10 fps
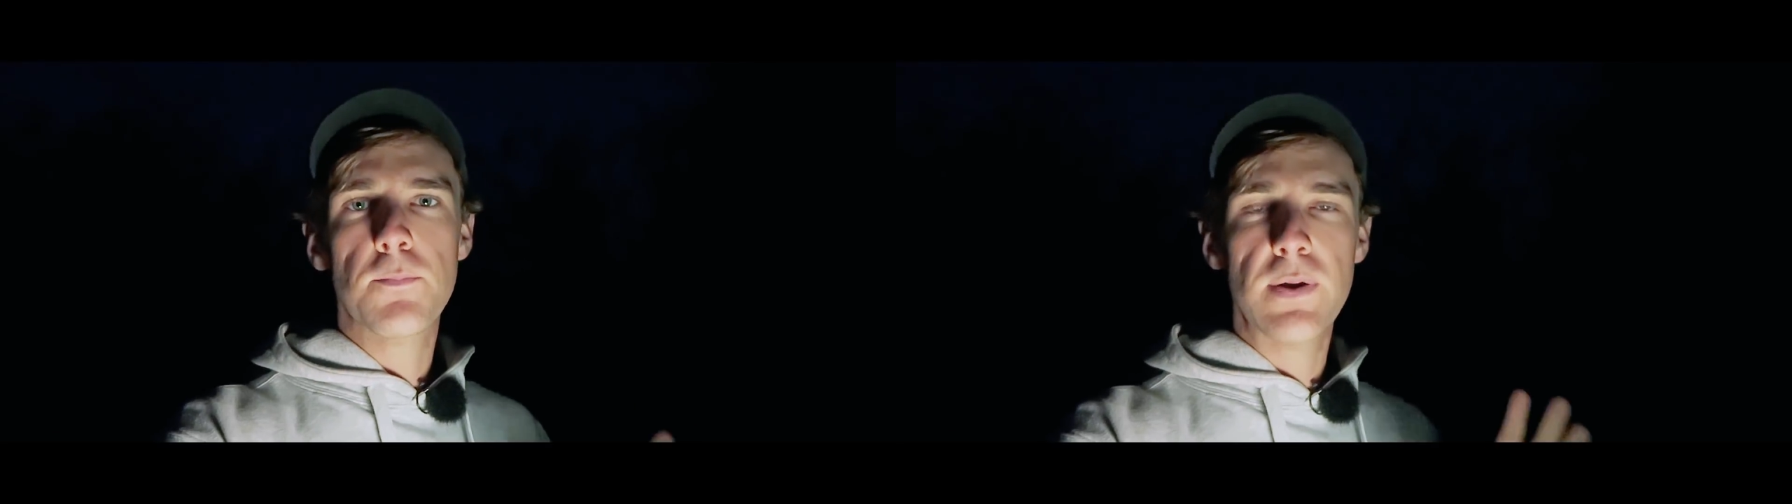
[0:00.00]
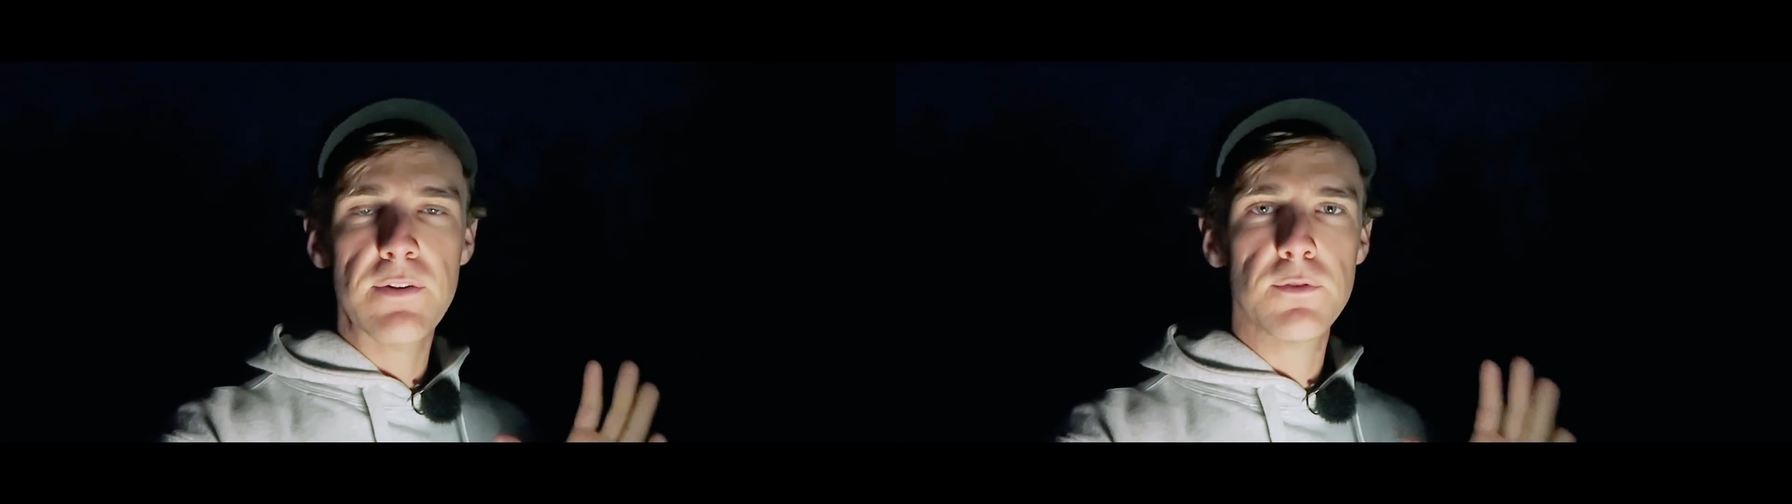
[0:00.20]

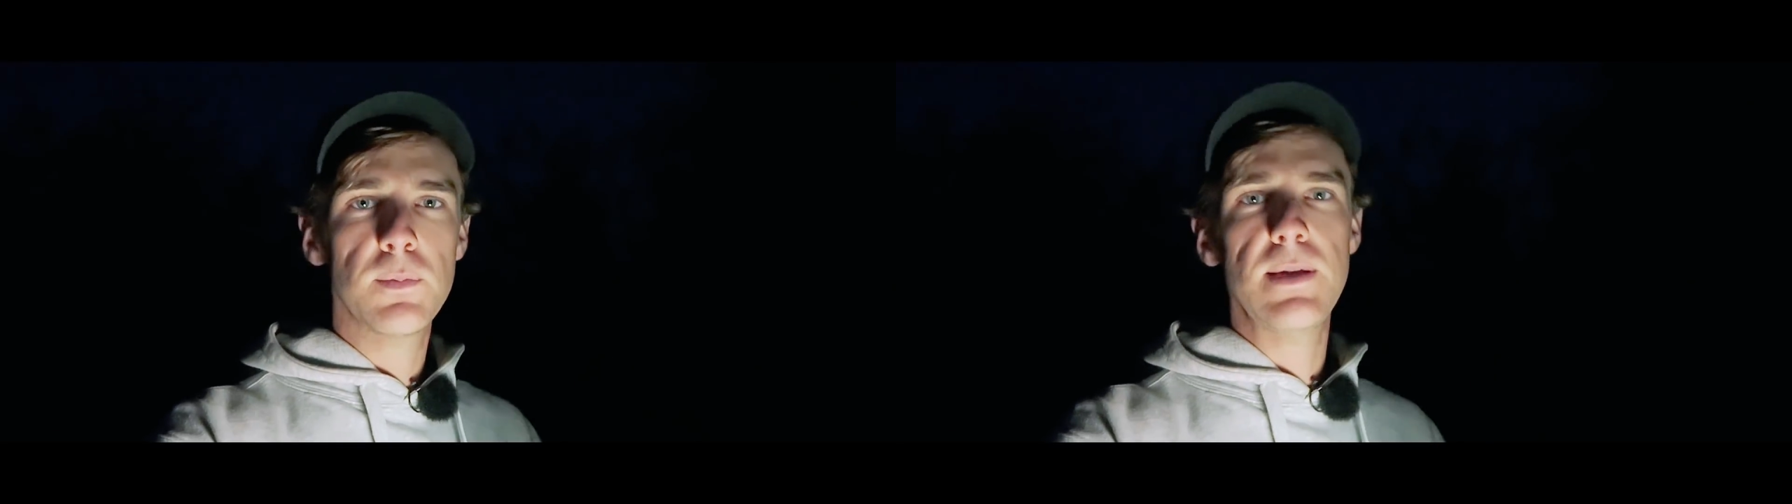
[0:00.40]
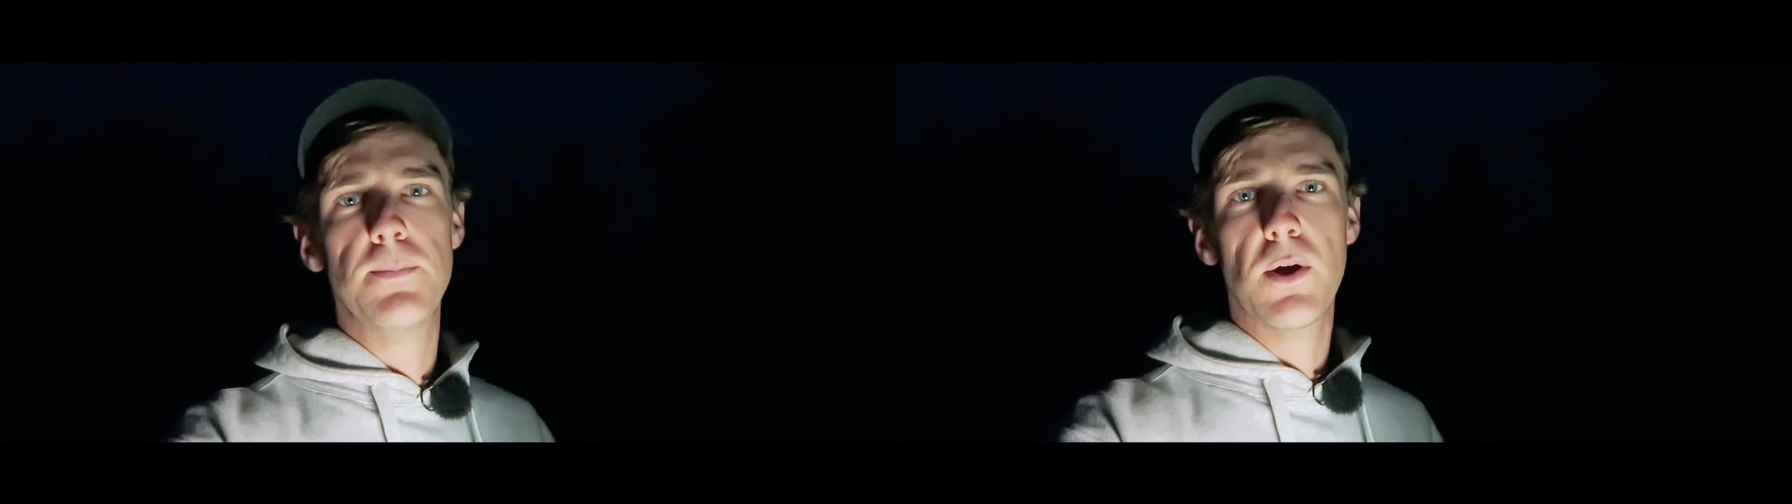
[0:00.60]

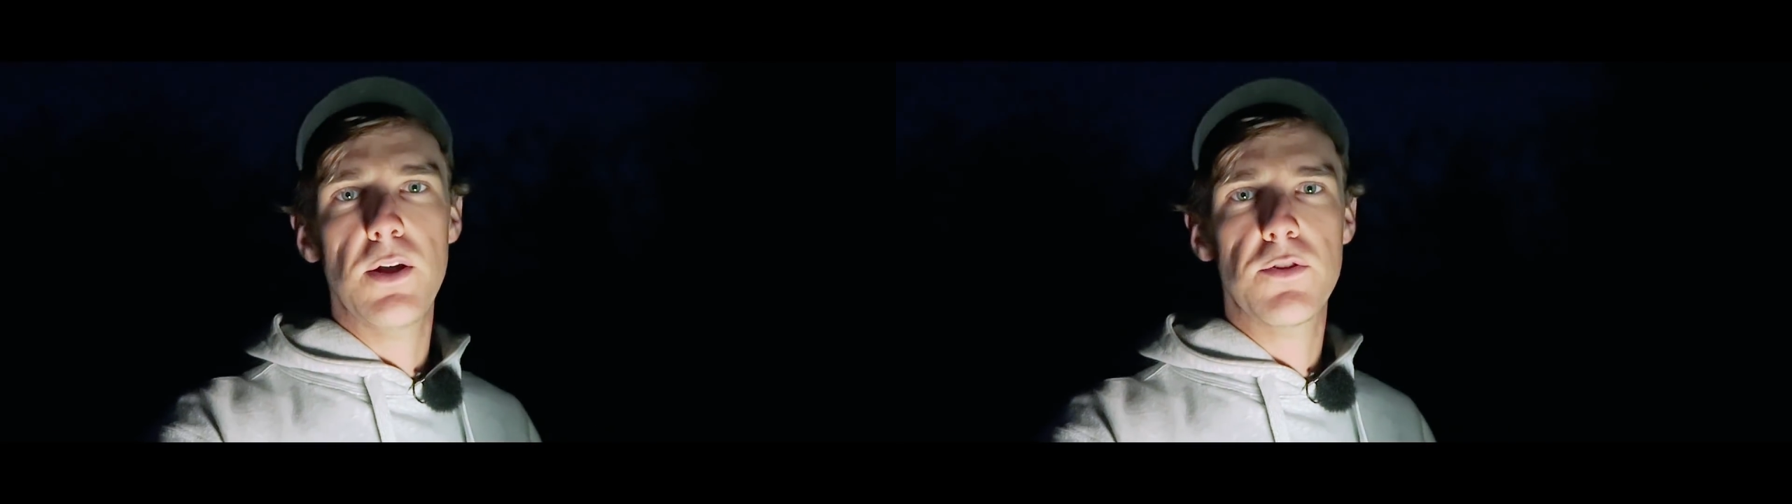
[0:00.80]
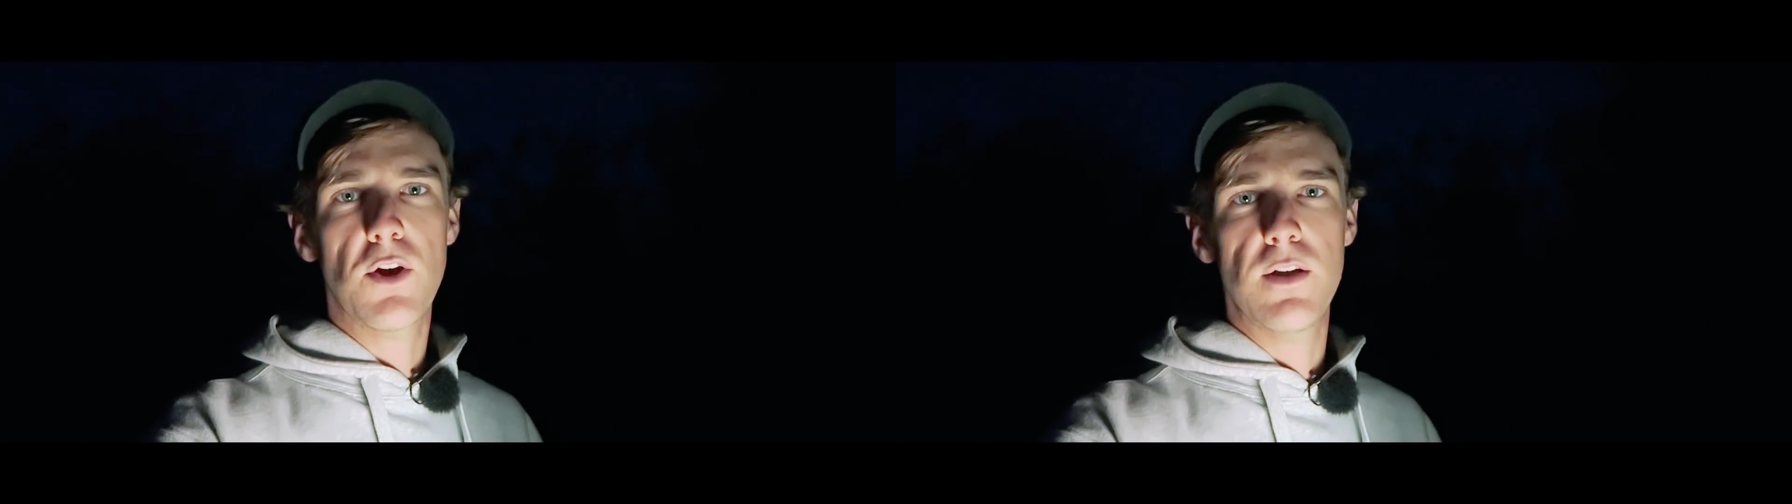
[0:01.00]
preferably
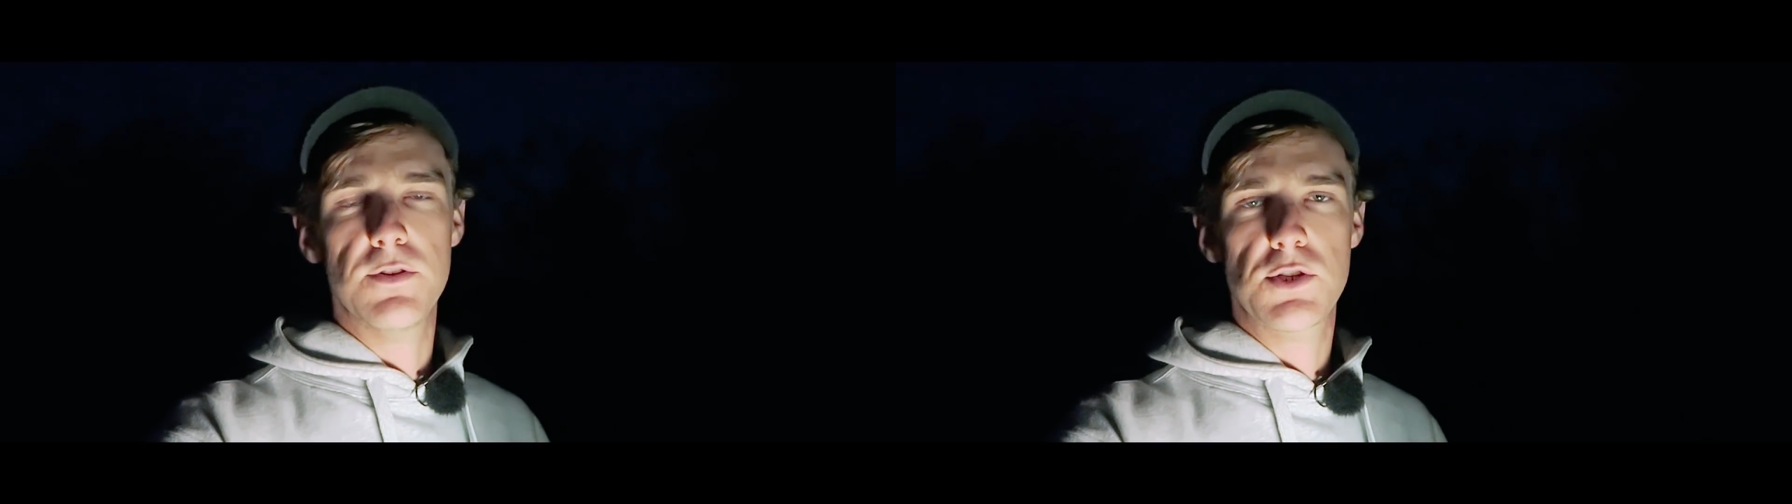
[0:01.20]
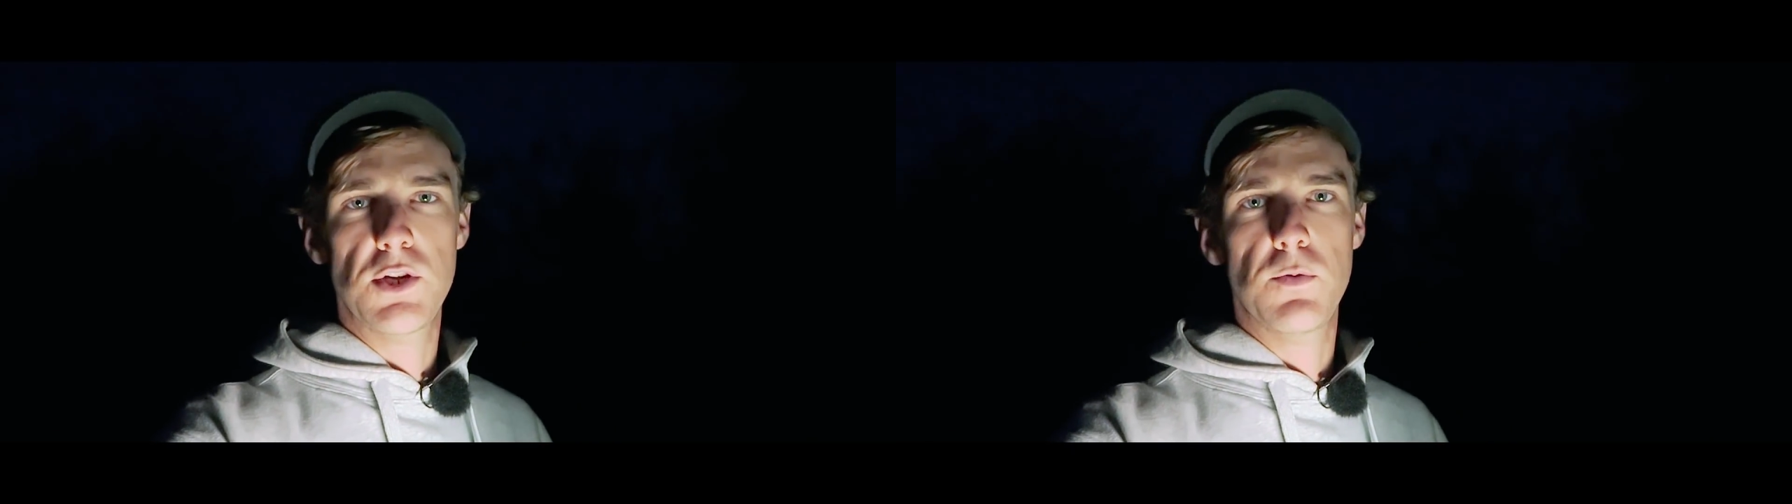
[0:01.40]
both
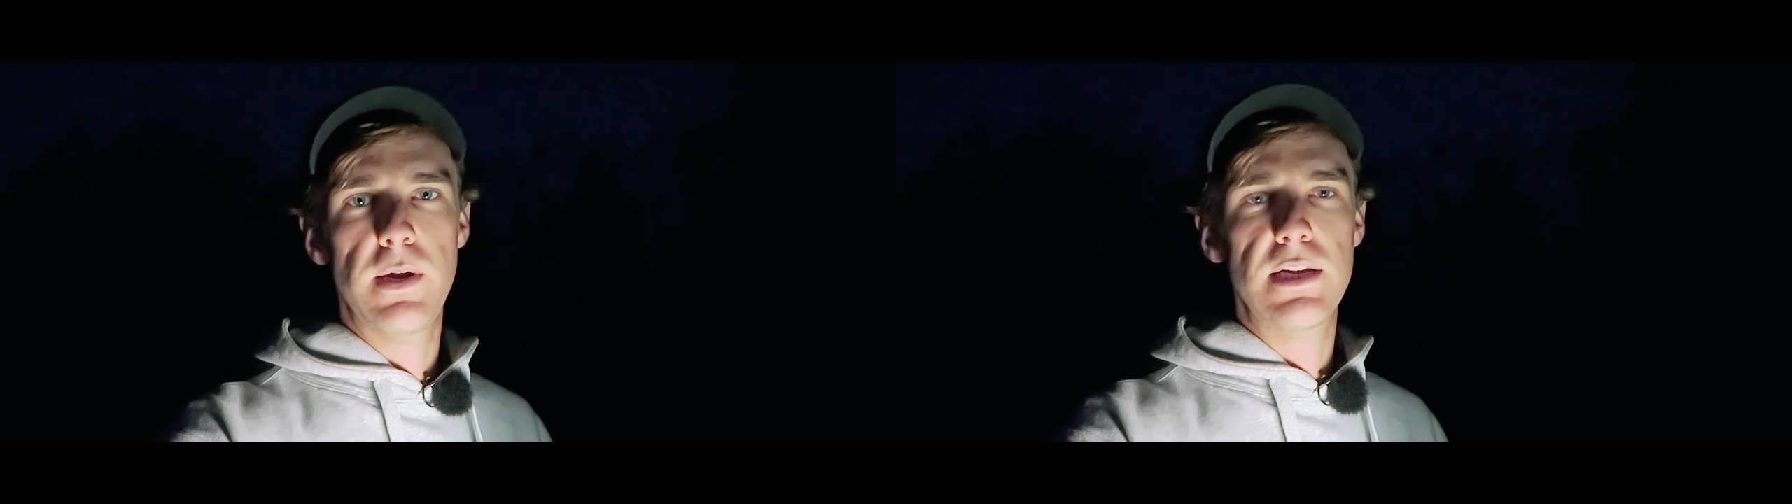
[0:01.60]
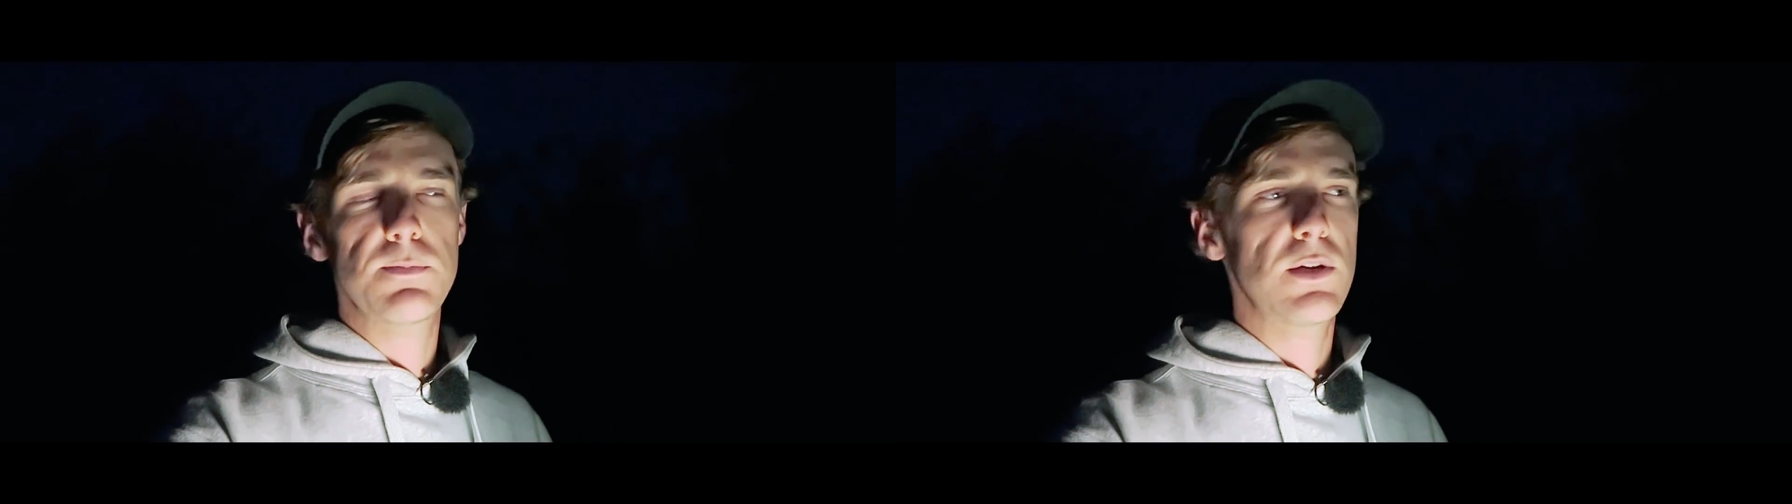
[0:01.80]
over two weeks